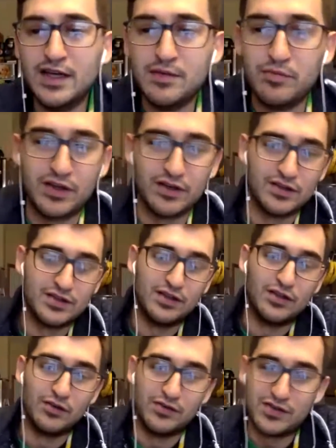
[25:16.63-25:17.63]
Because, you
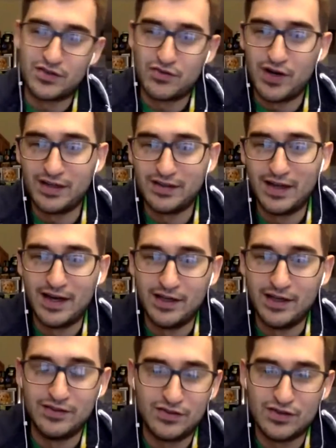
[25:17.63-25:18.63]
know, the straight
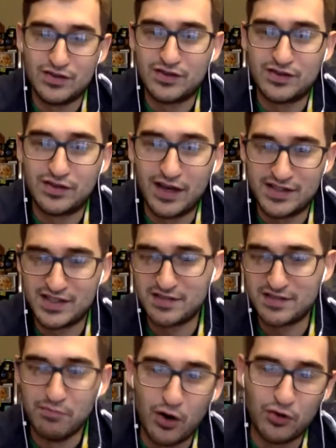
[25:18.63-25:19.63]
line just got
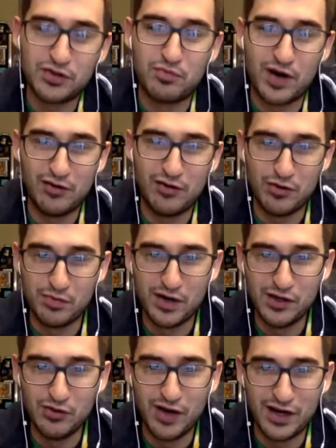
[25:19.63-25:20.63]
smoked probably by
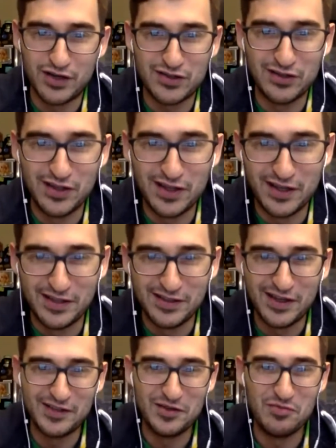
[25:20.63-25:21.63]
you, actually, and other